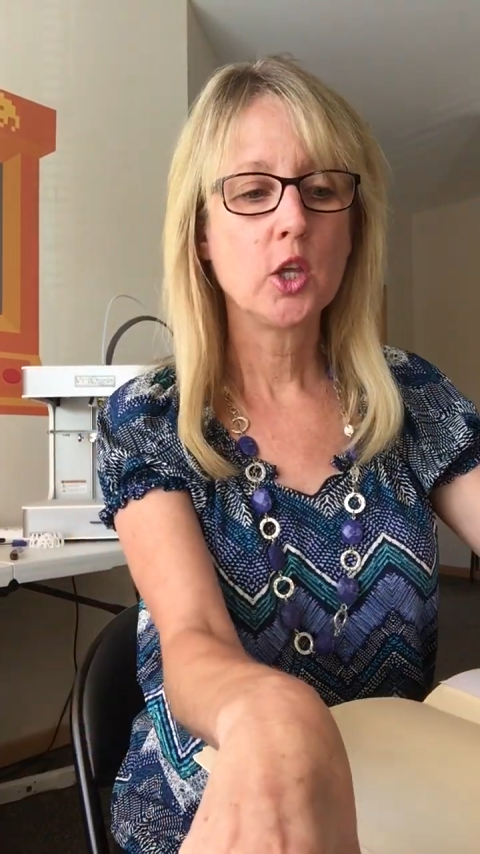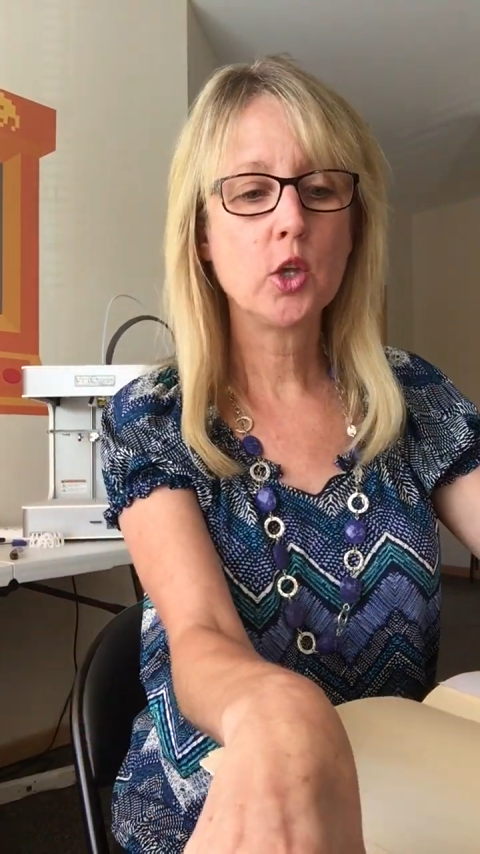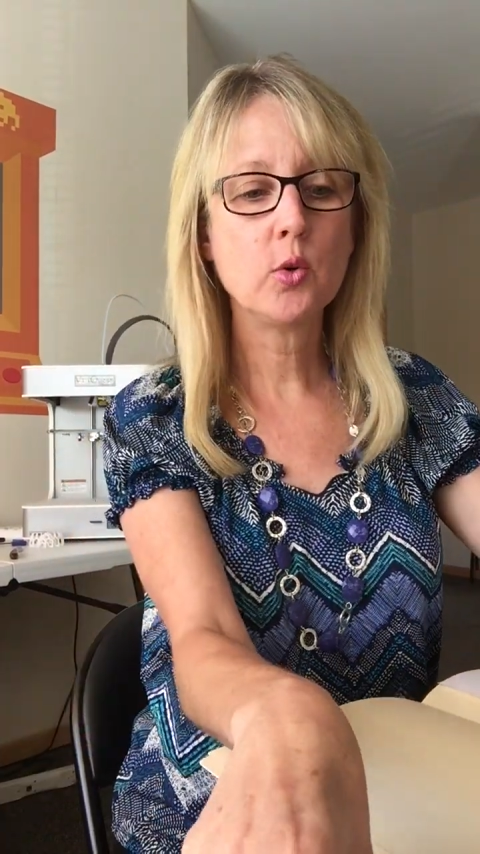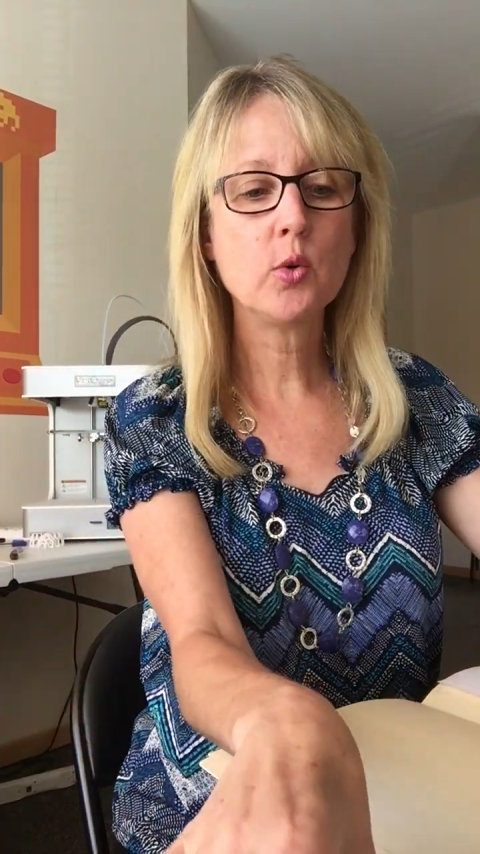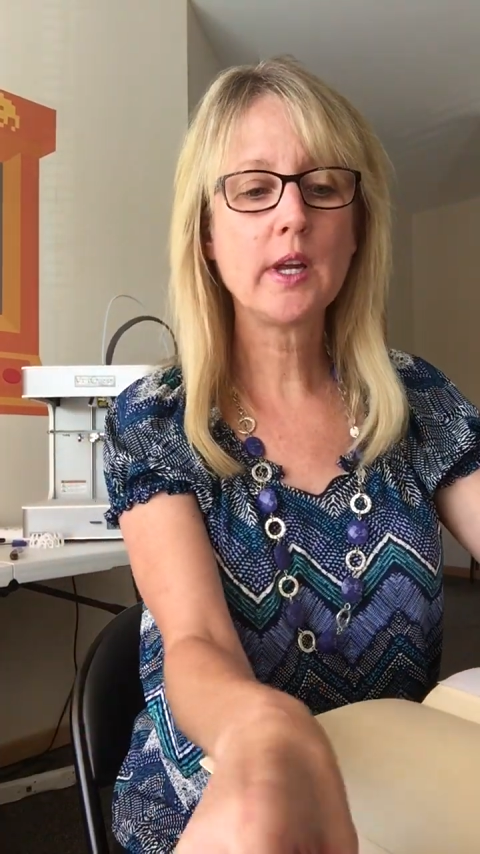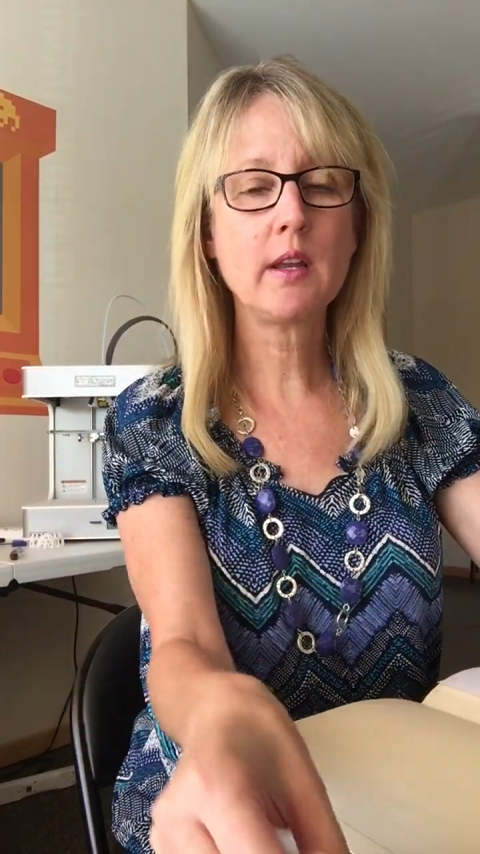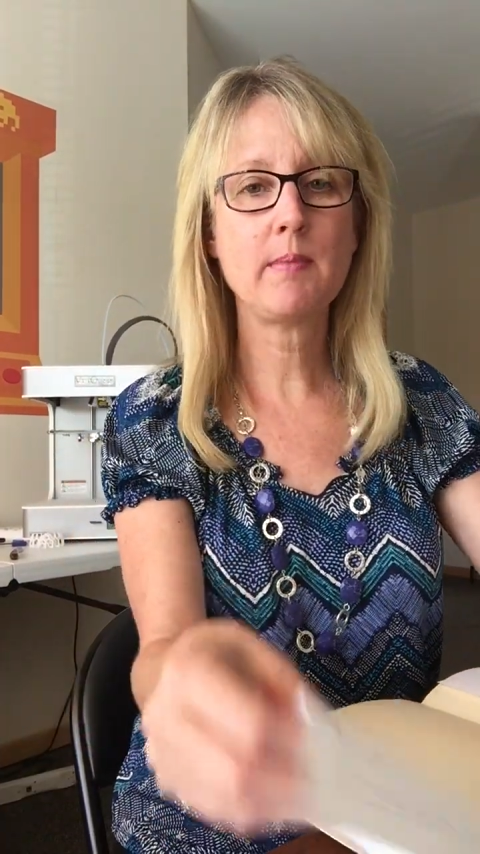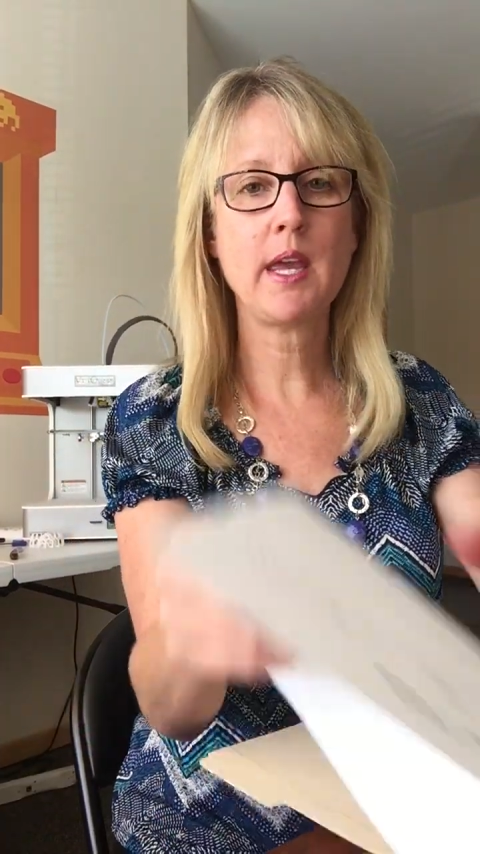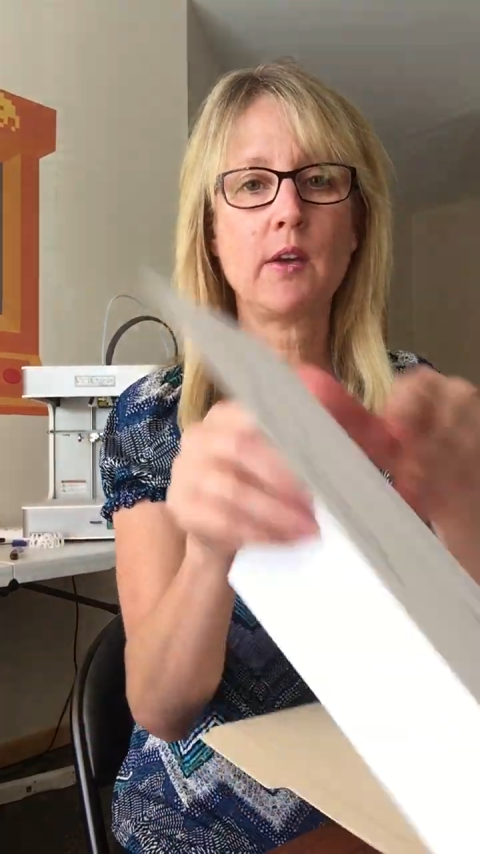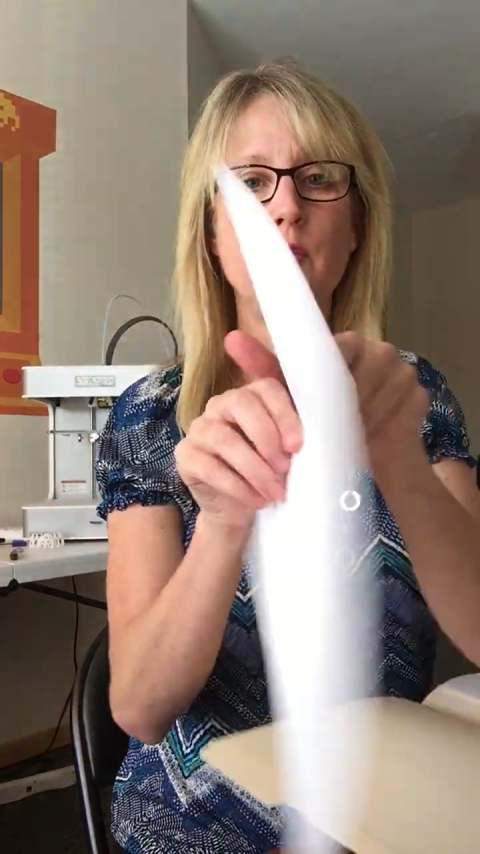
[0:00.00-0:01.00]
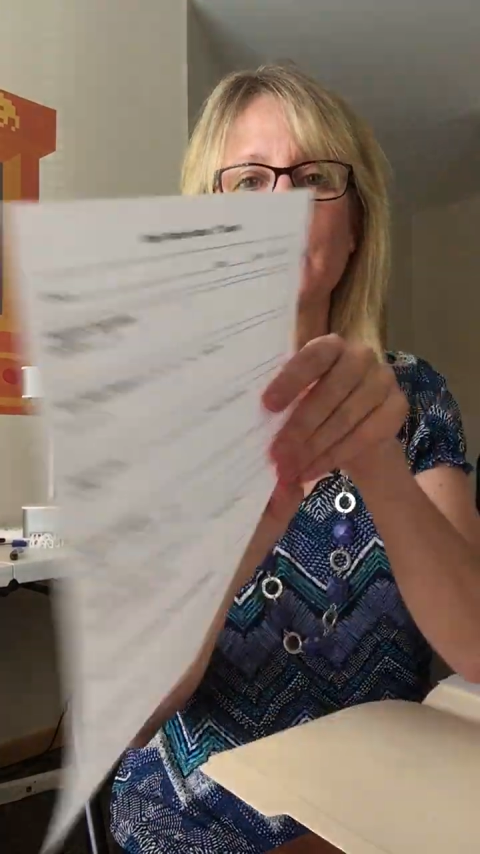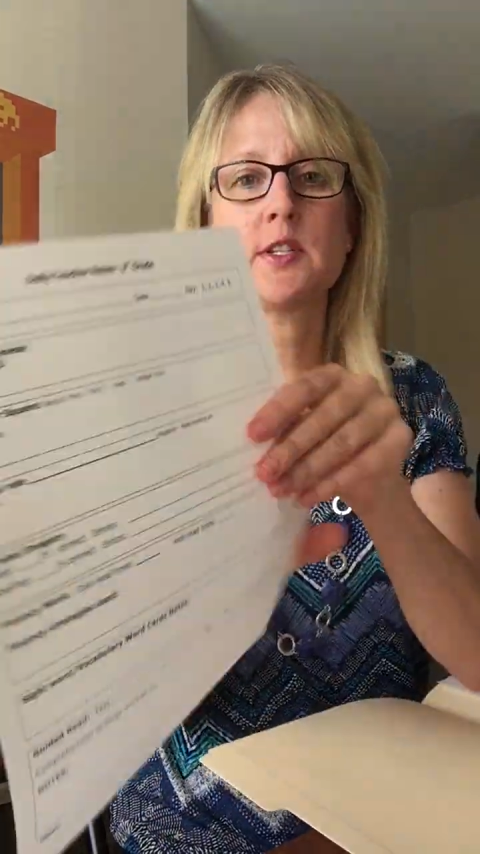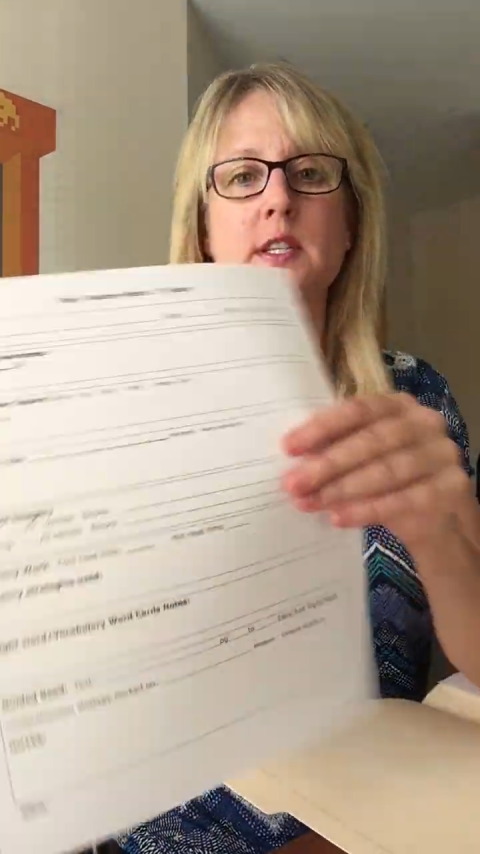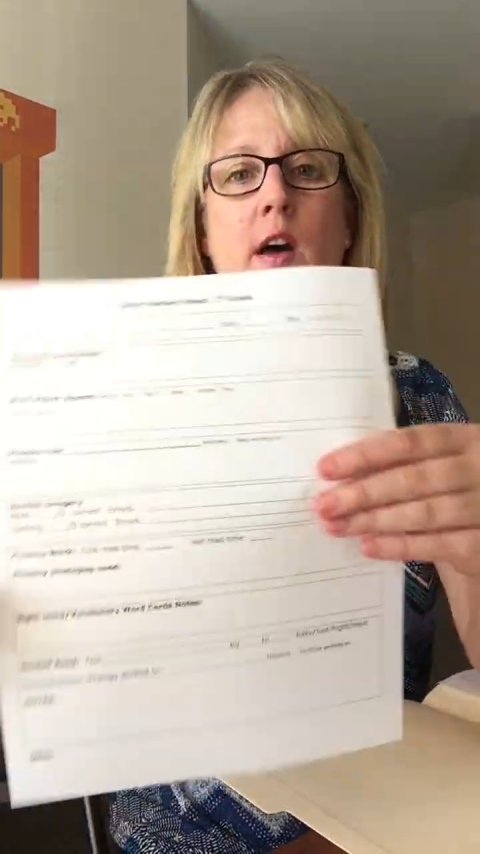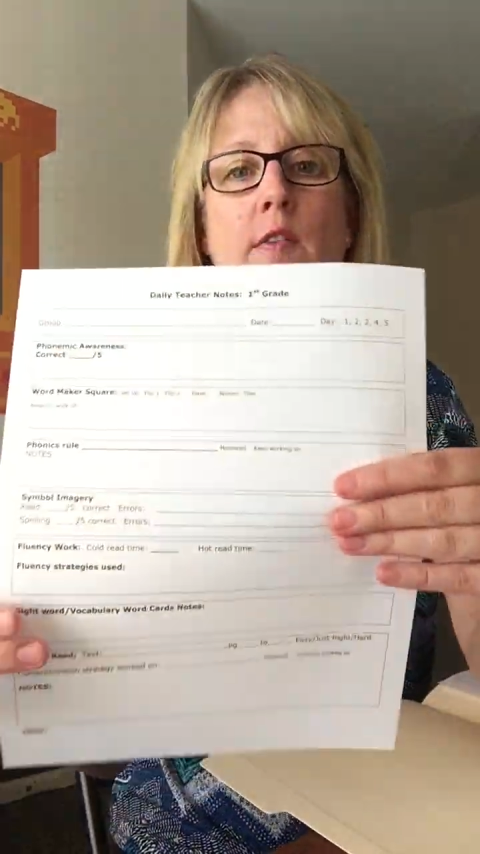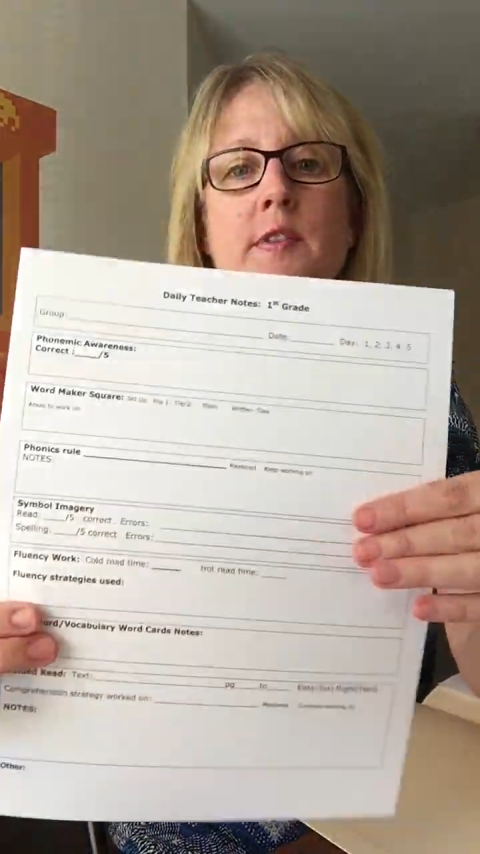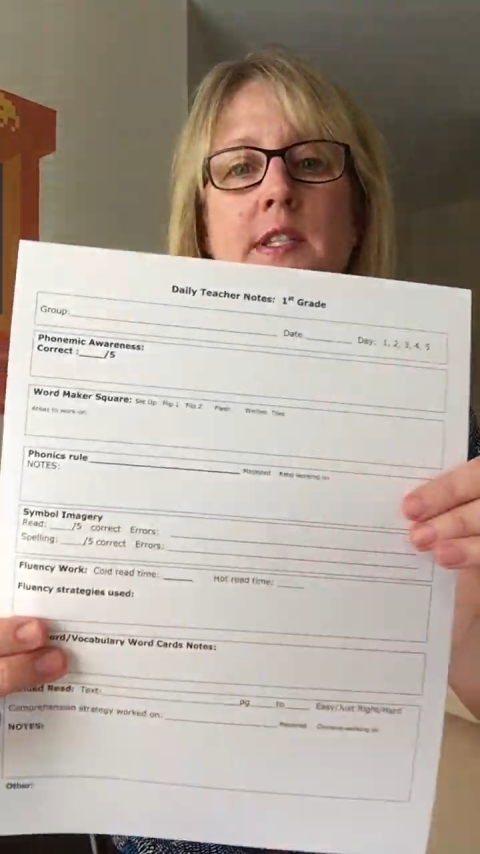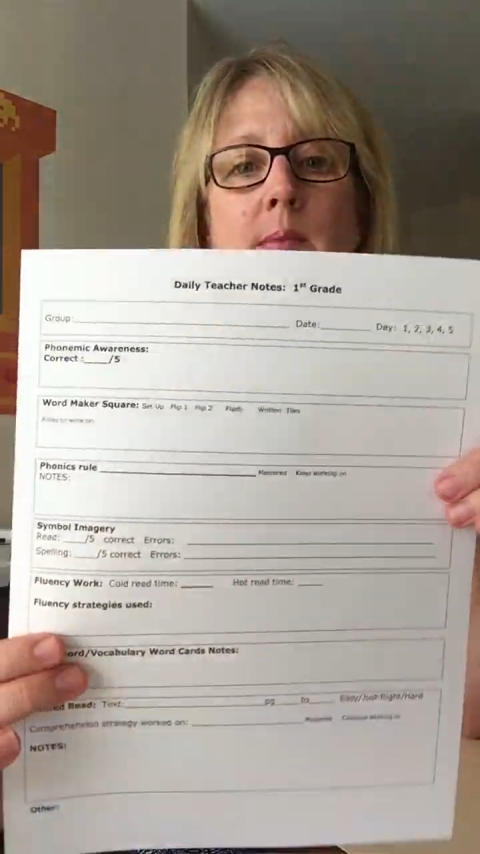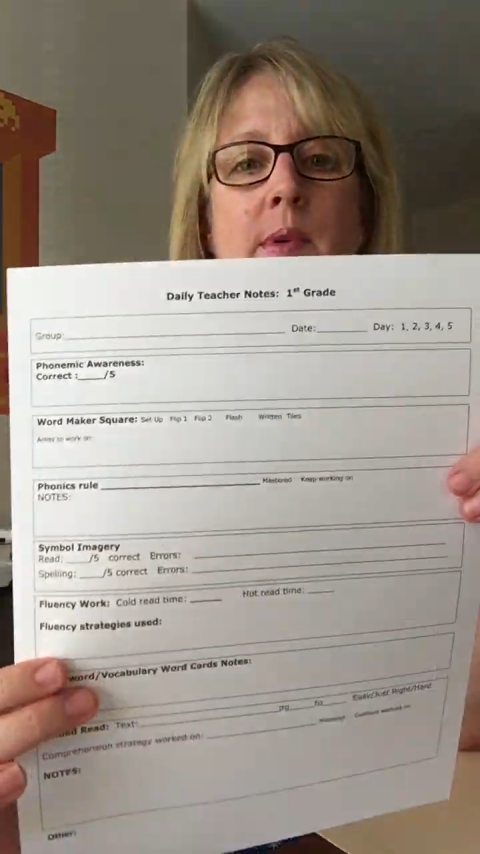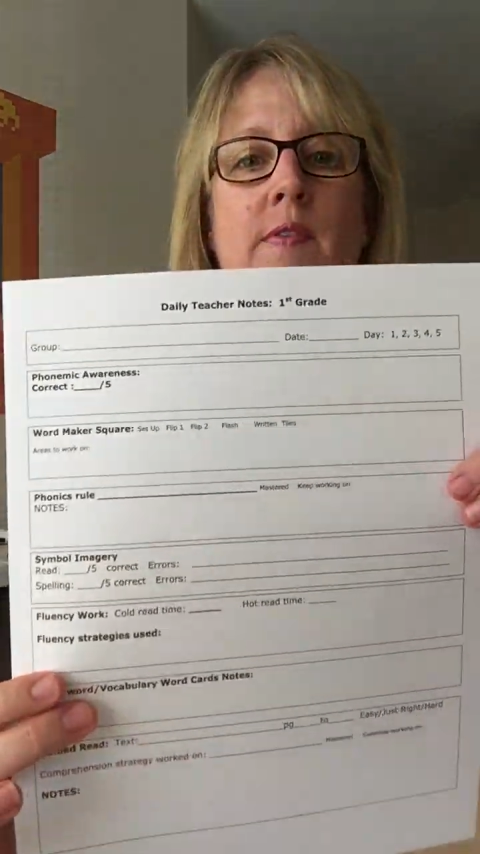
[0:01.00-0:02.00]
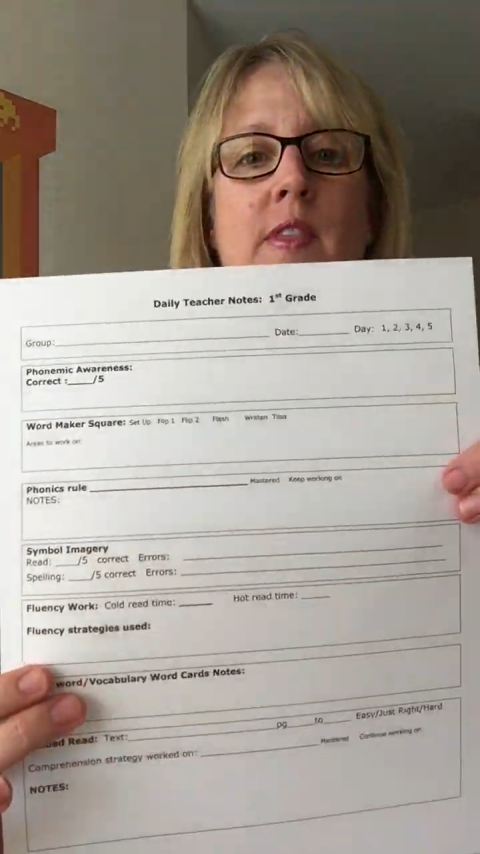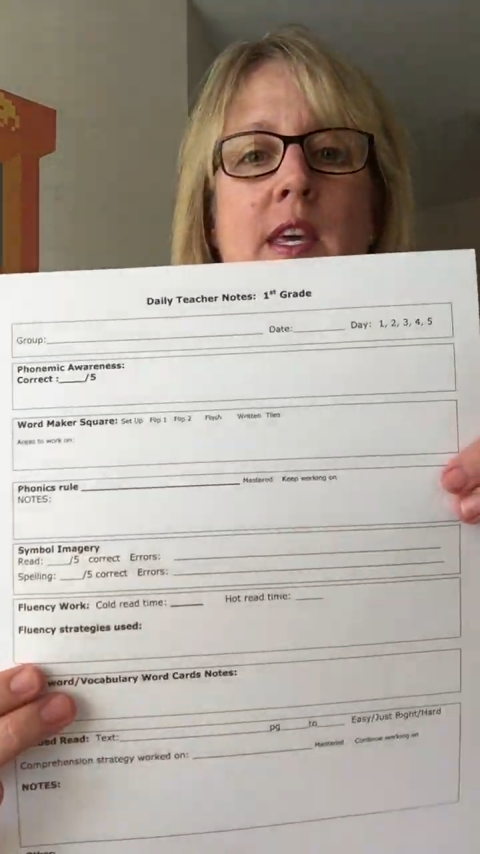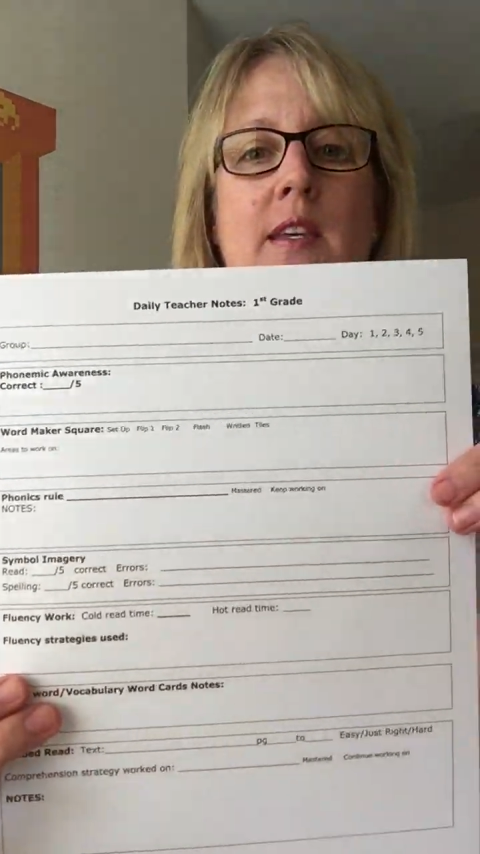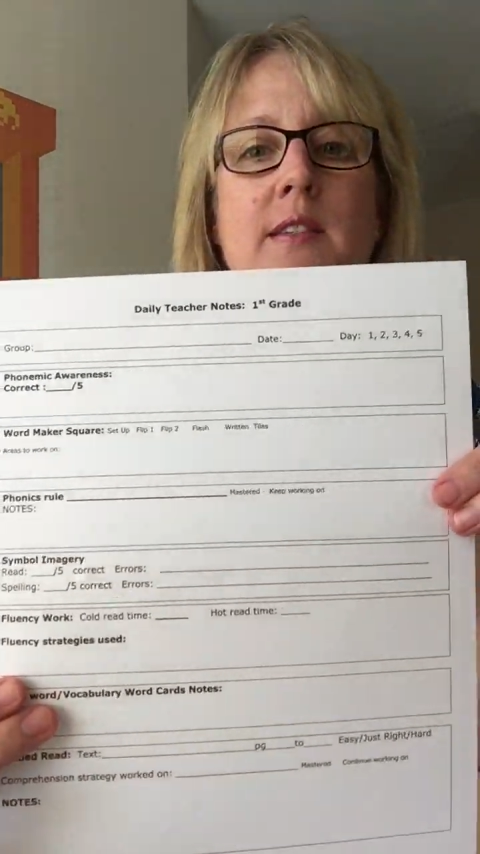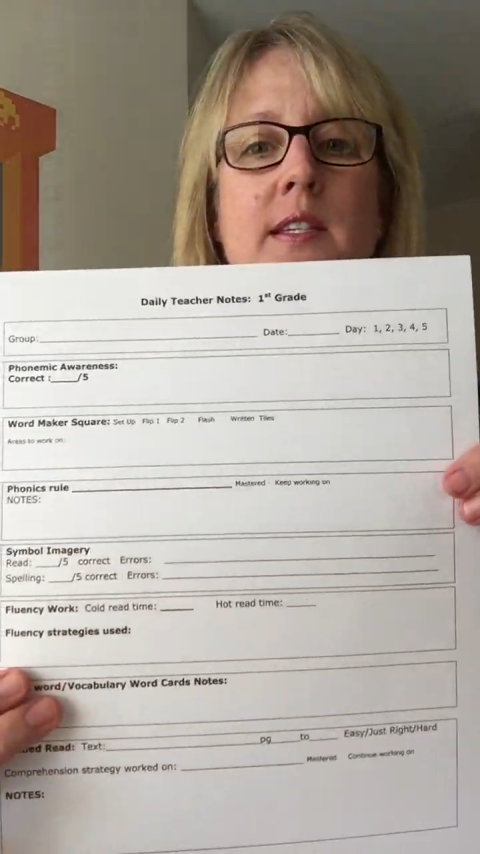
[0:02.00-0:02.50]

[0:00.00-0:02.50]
you can make for yourself some of these.